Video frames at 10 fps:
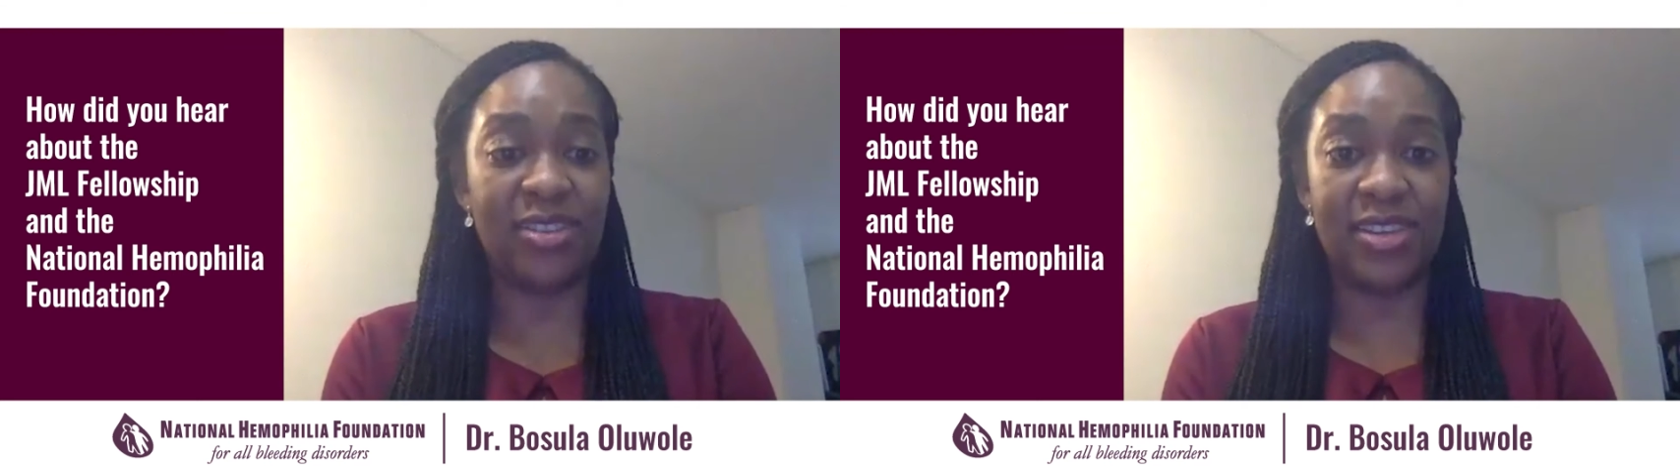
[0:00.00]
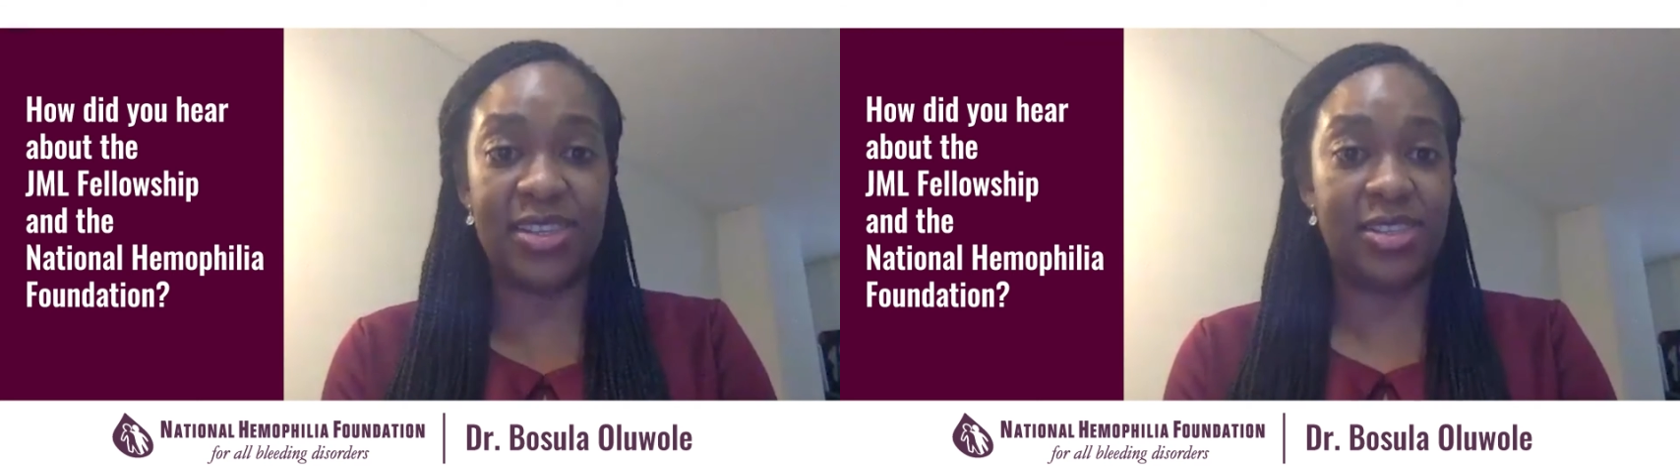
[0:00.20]

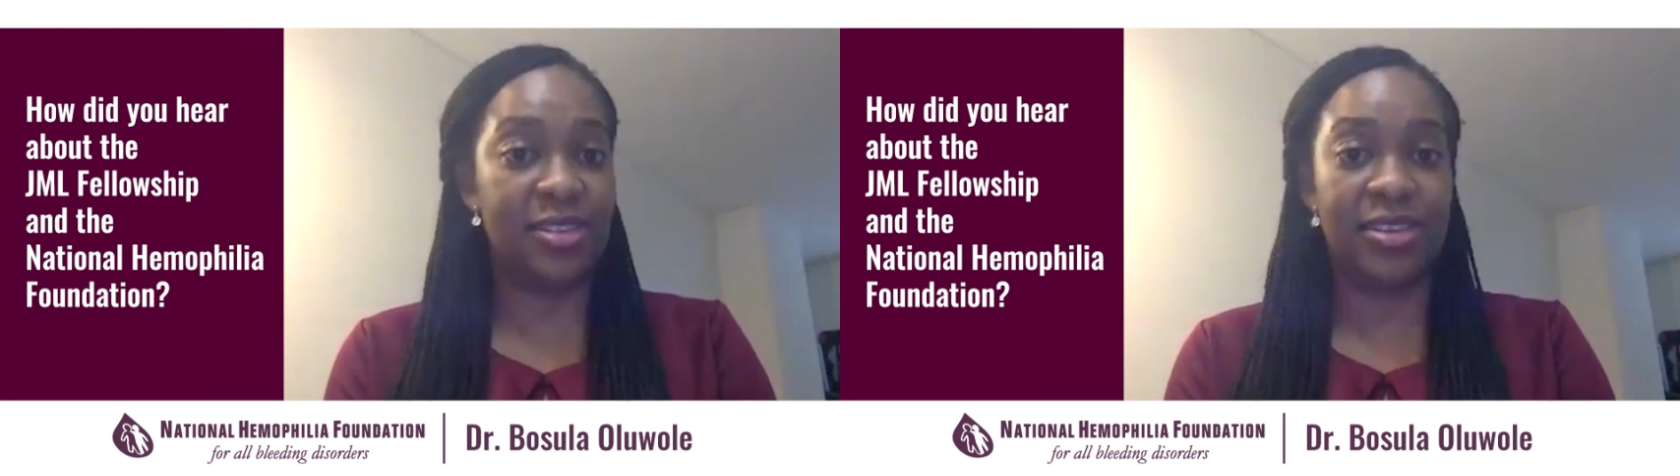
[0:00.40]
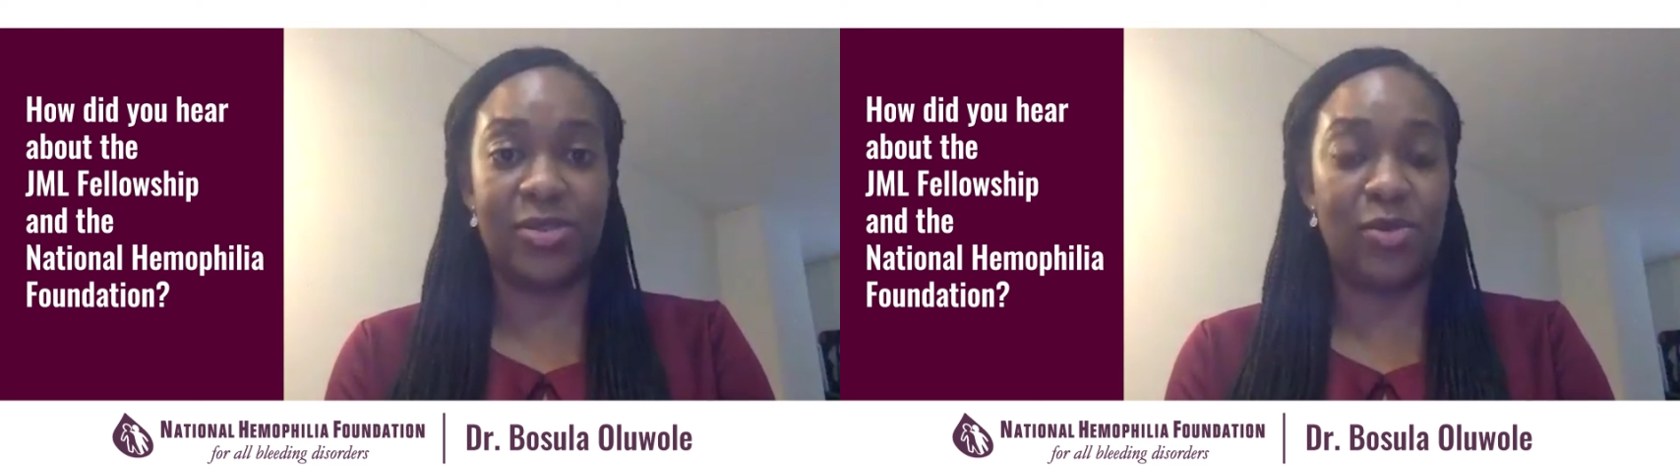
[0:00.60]
this
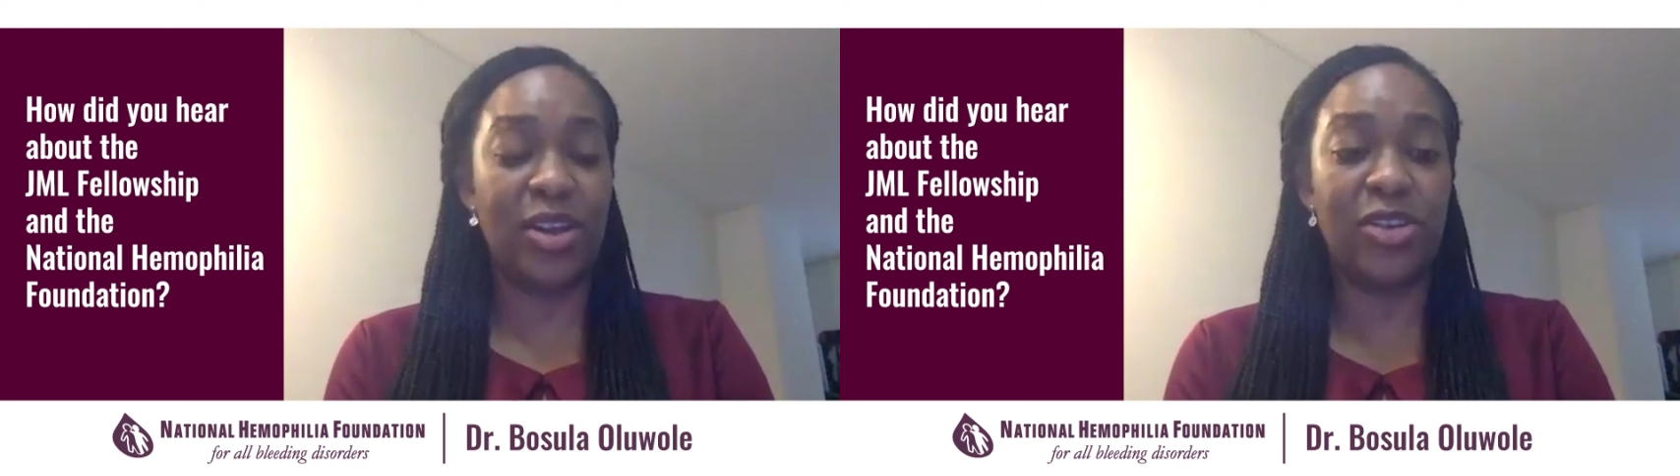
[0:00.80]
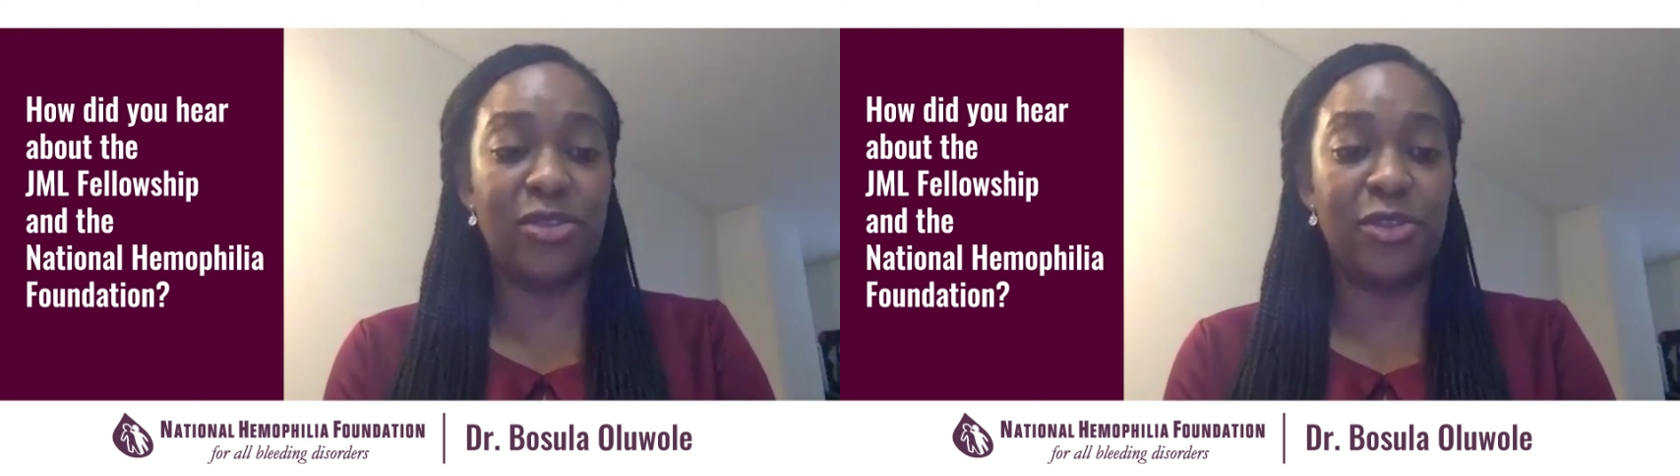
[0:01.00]
is
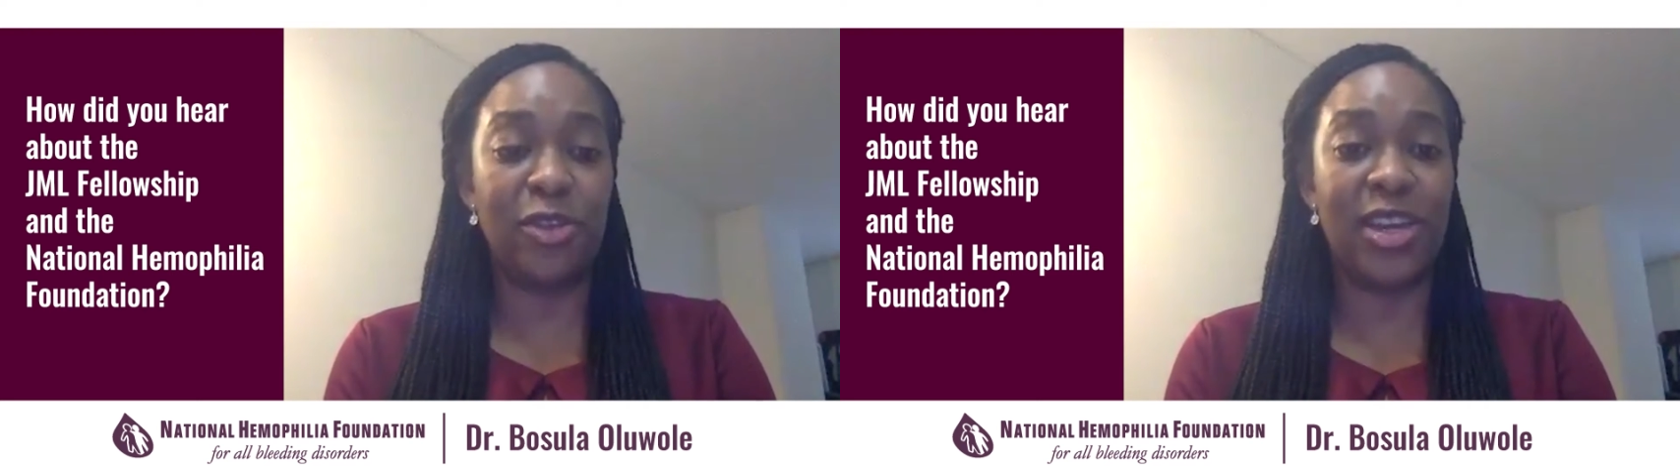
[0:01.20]
wonderful.